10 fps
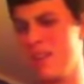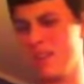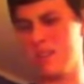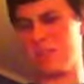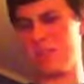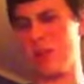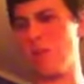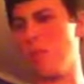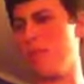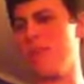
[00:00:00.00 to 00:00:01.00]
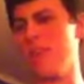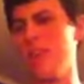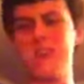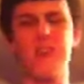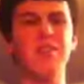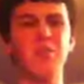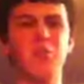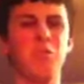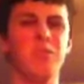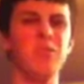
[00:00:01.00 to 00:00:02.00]
Says the crowd will be chanting yes
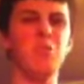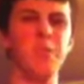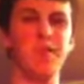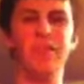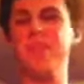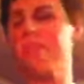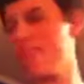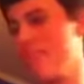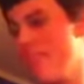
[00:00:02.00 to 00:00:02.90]
when he wins.